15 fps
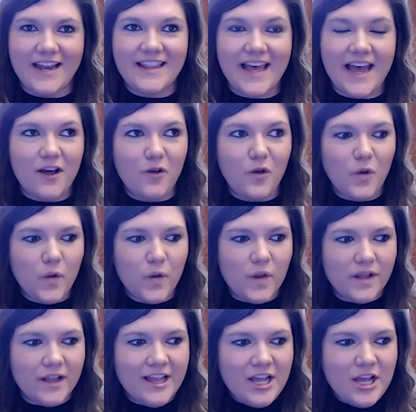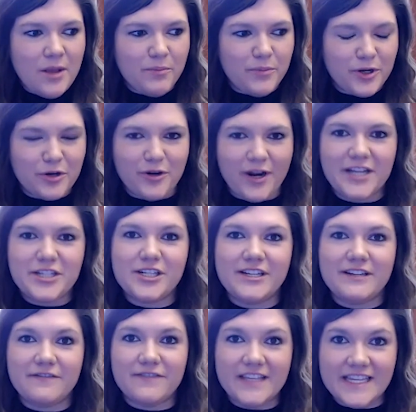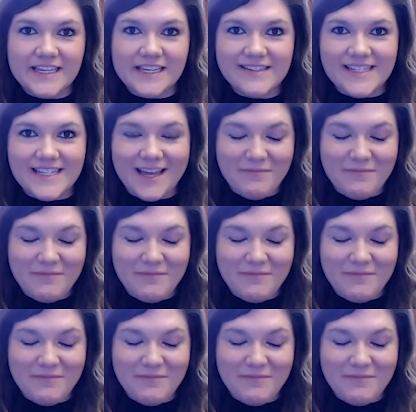that whole progression of easy.